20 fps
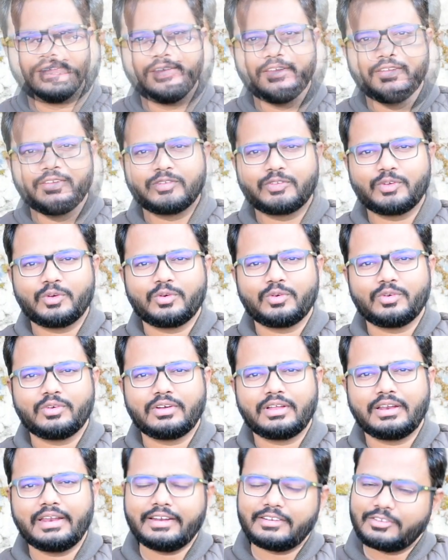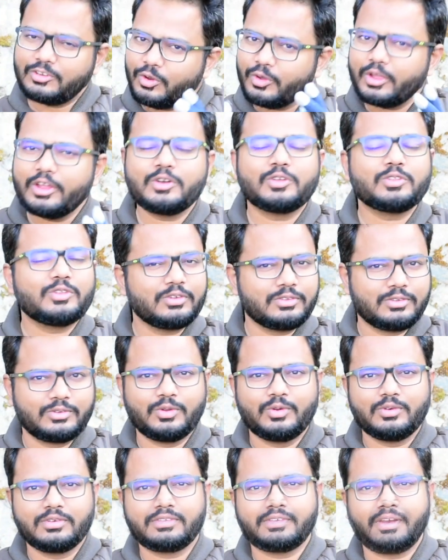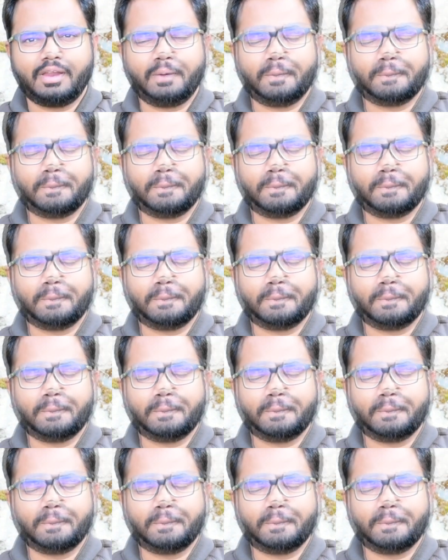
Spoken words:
So let's look into those tools now.